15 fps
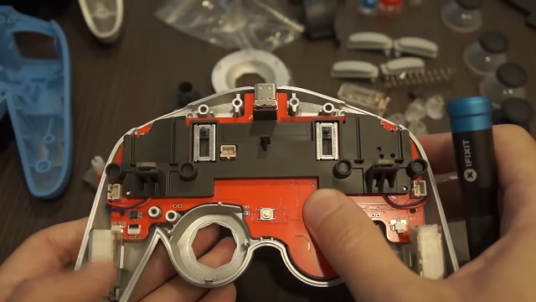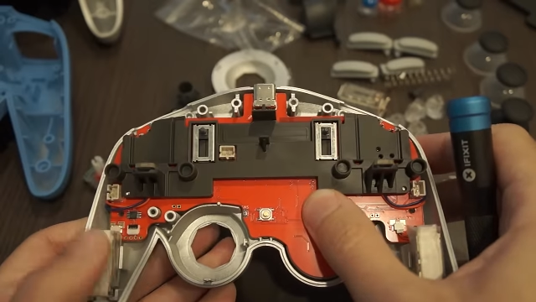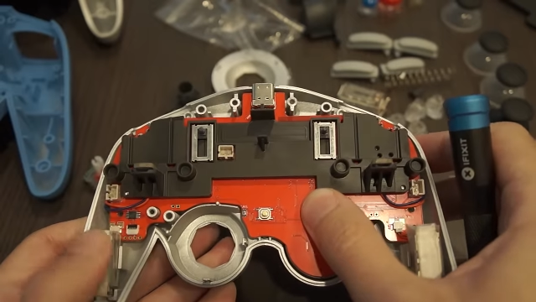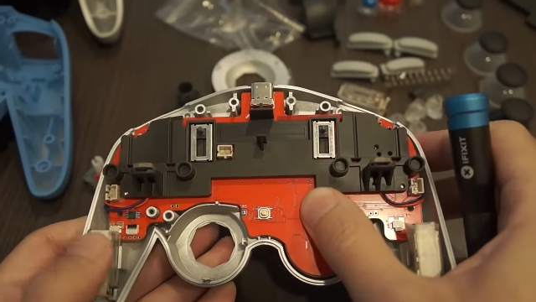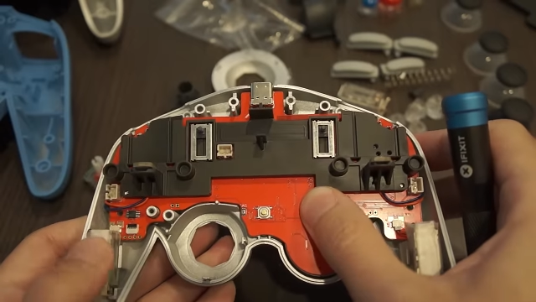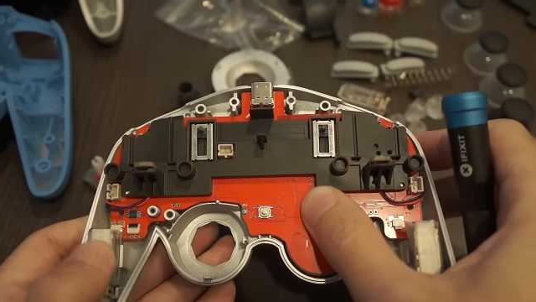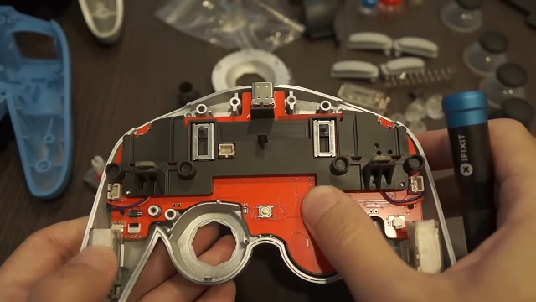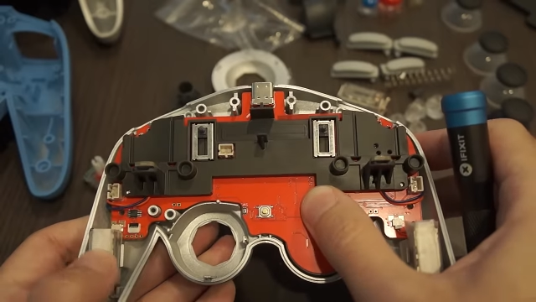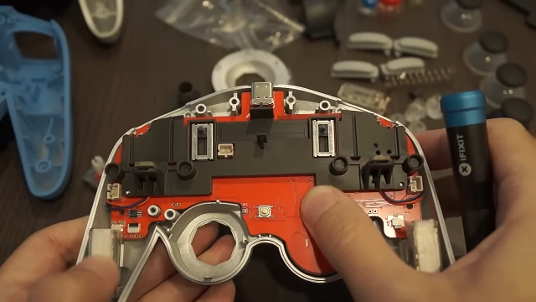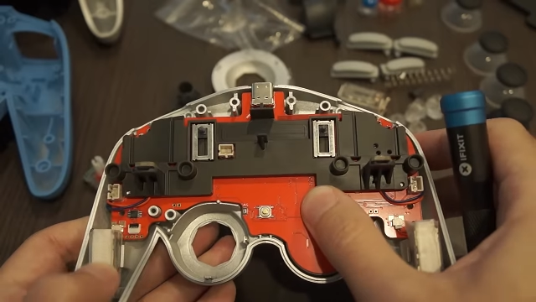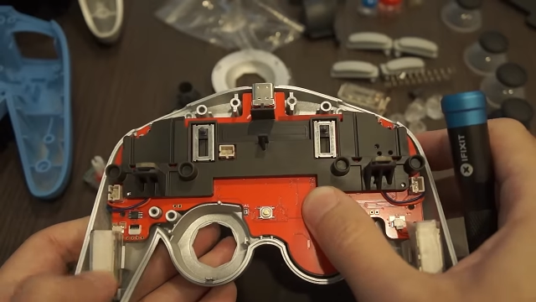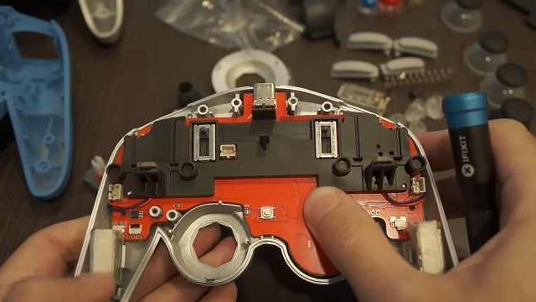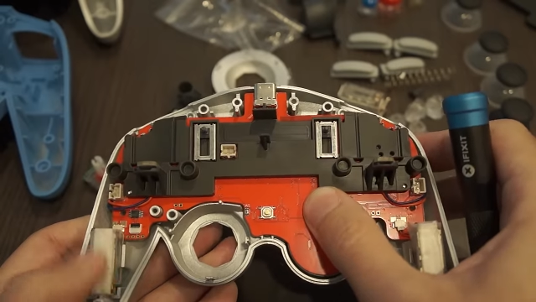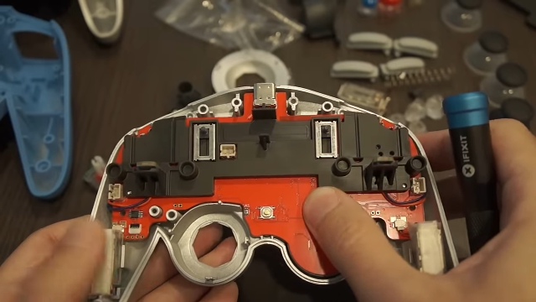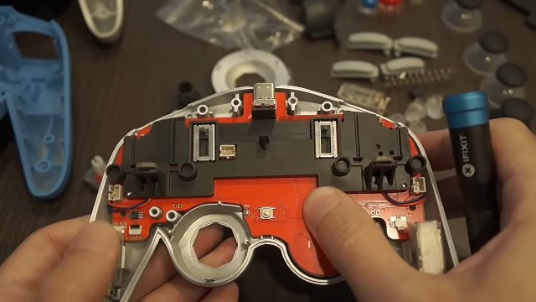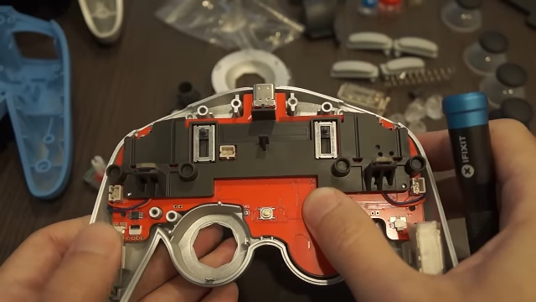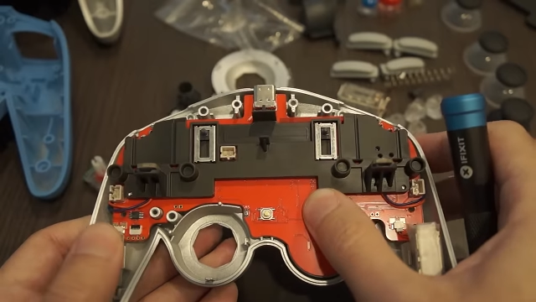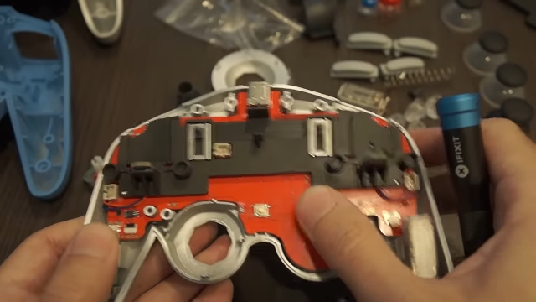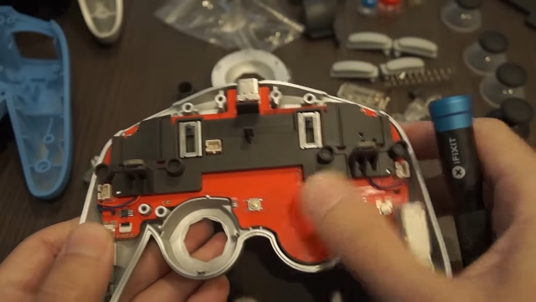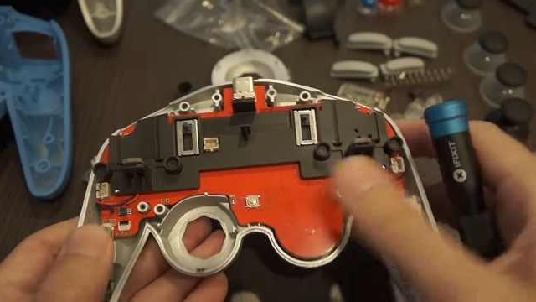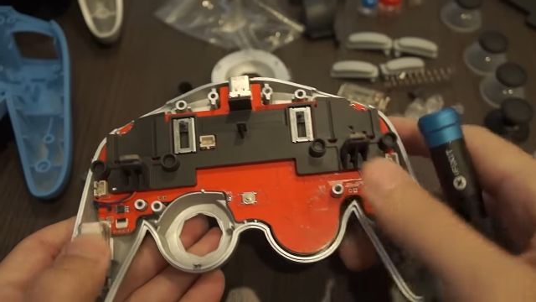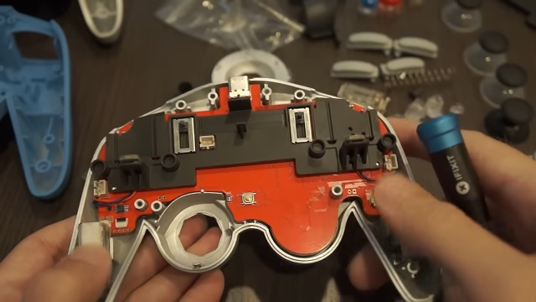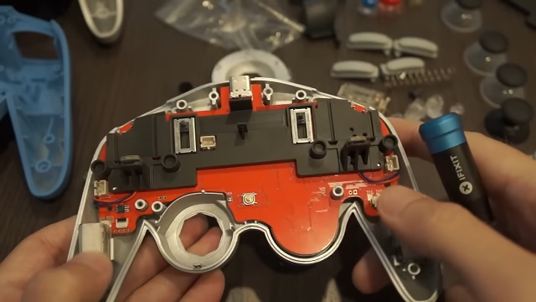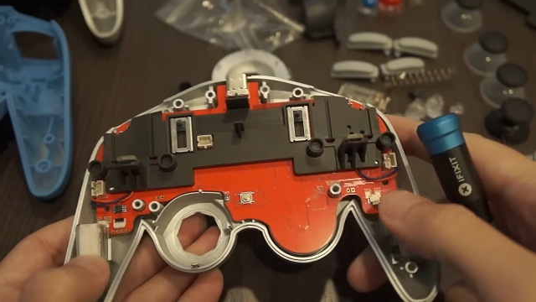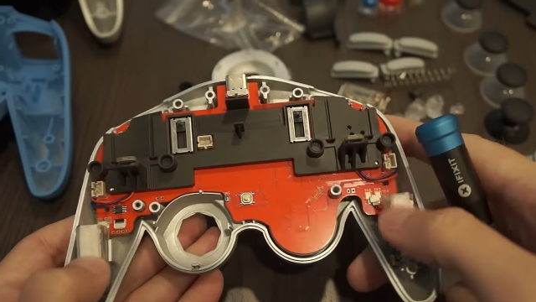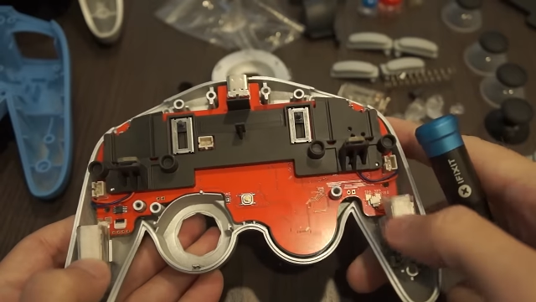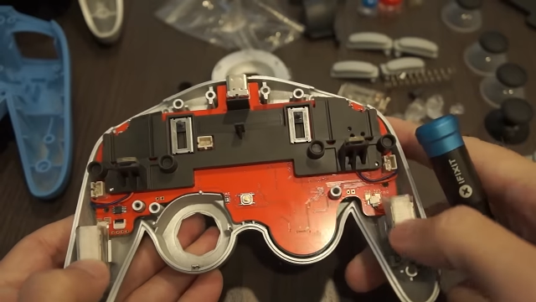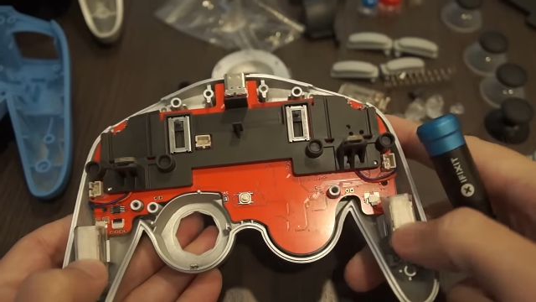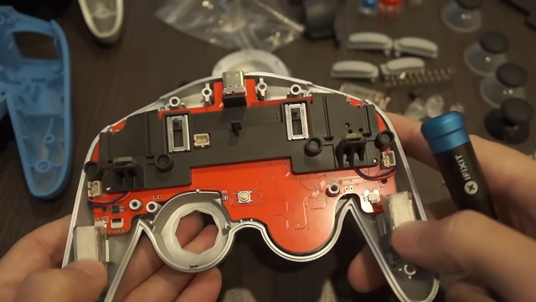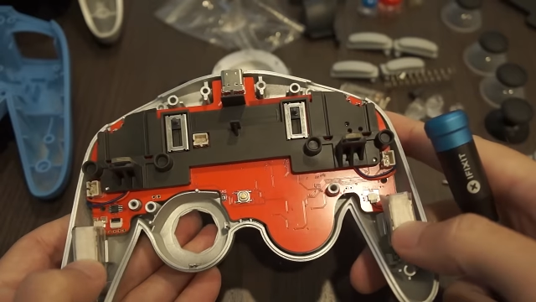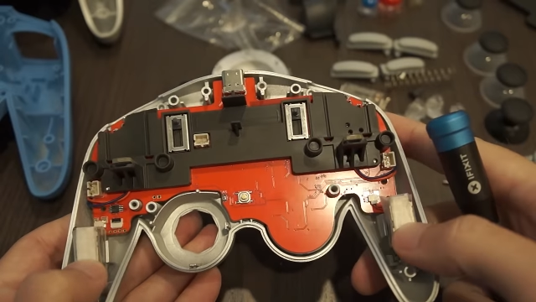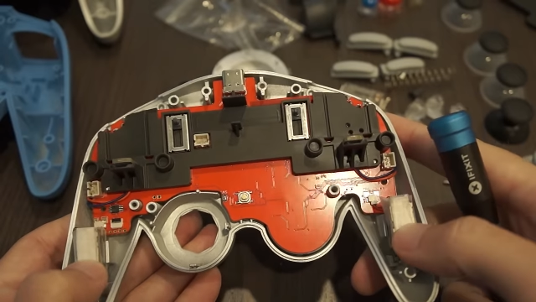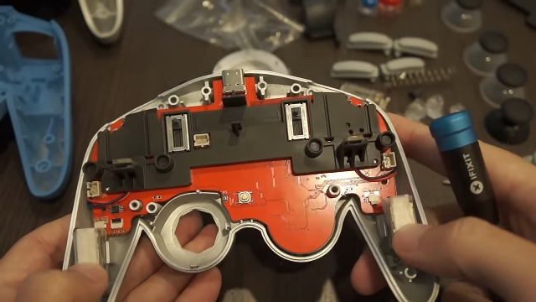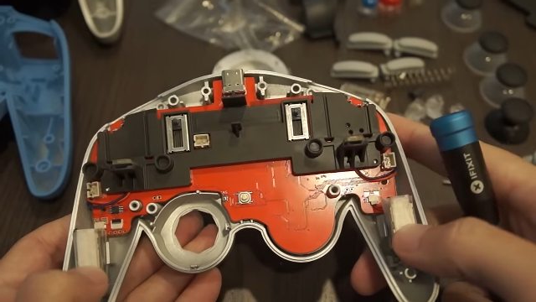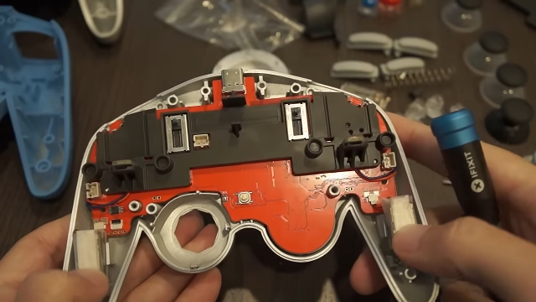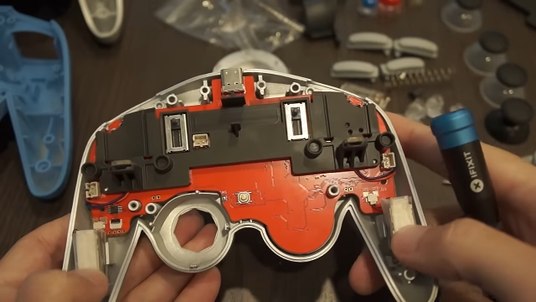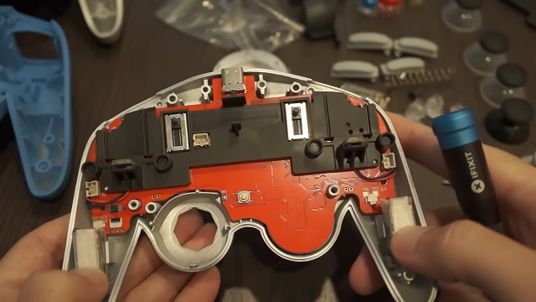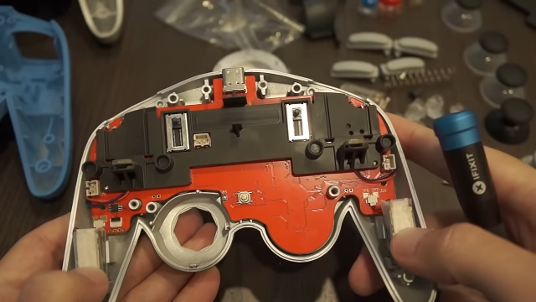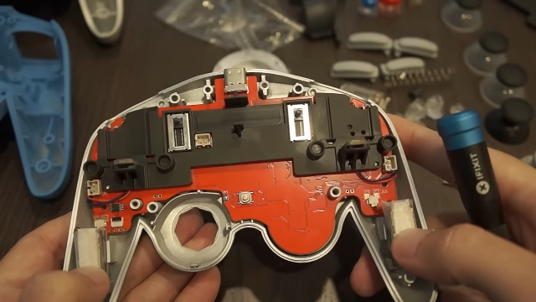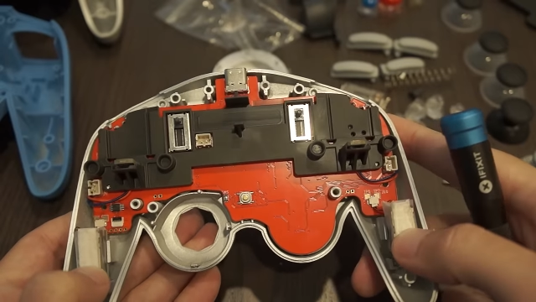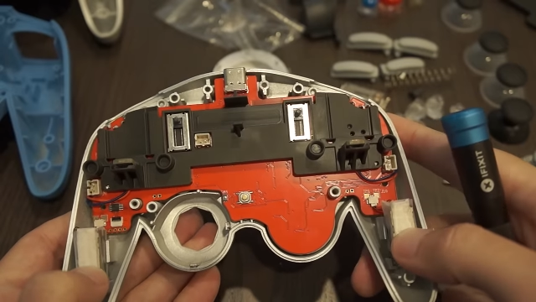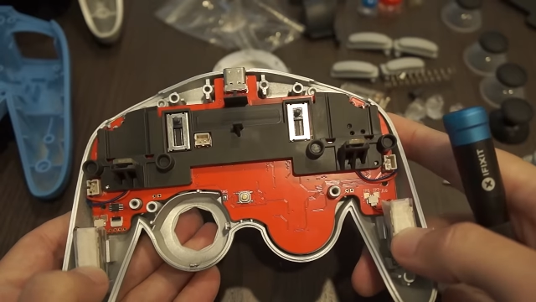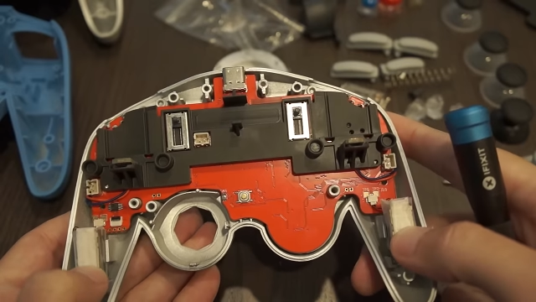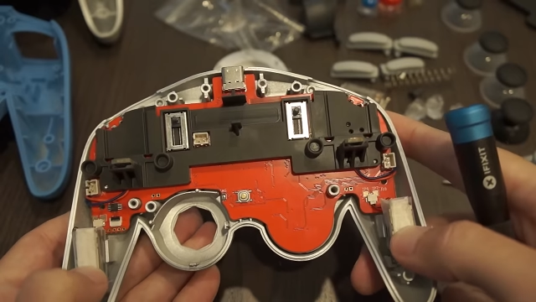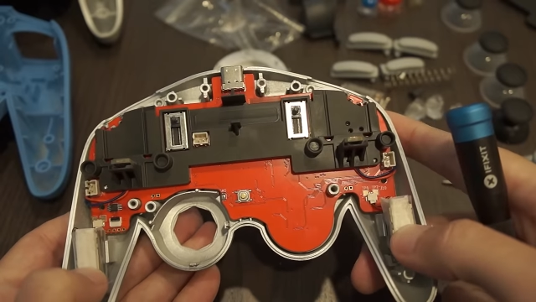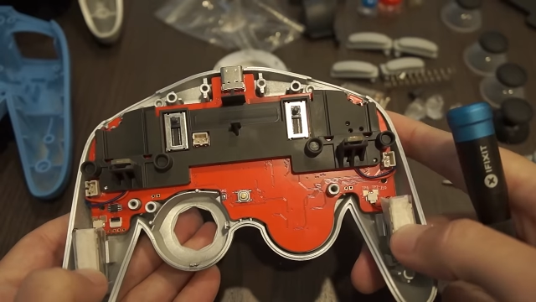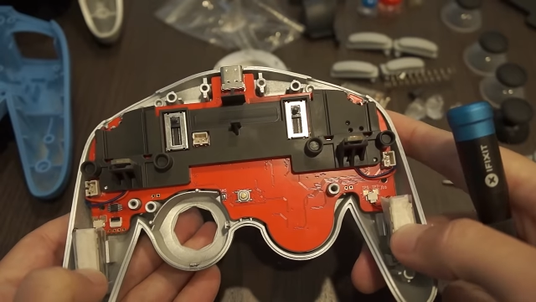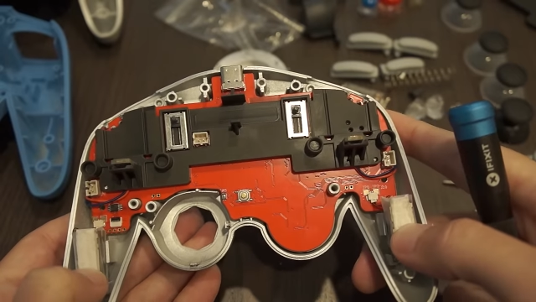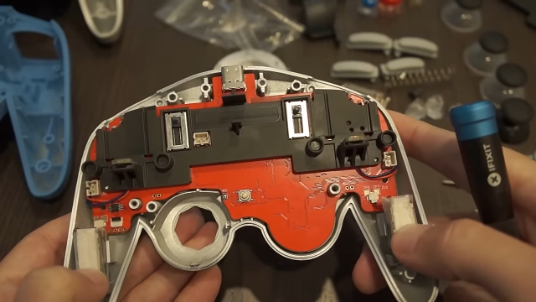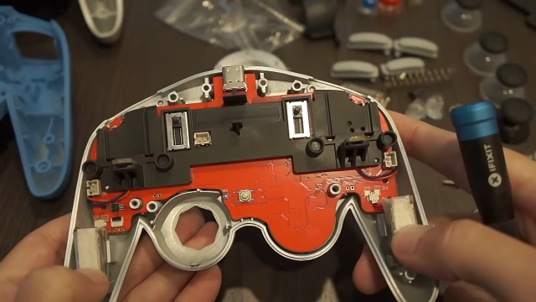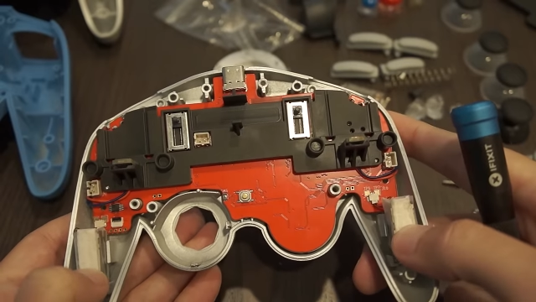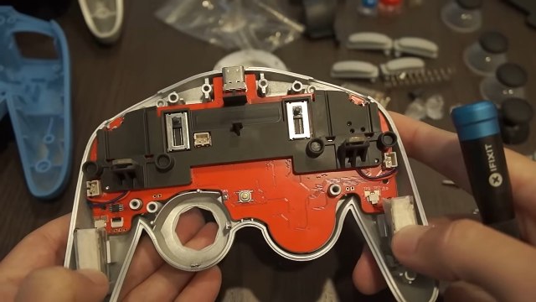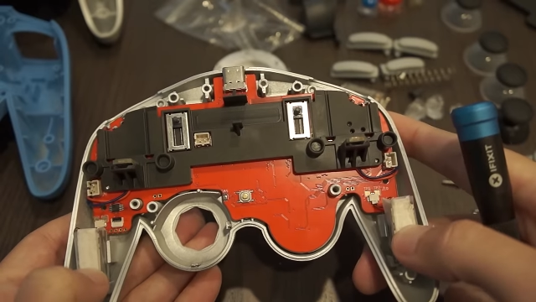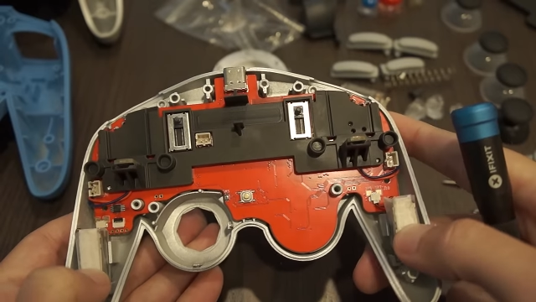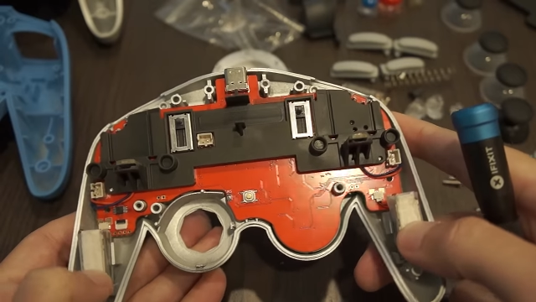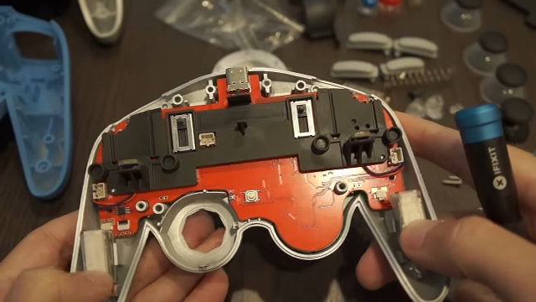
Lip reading: No face is visible, so there are no lips to read.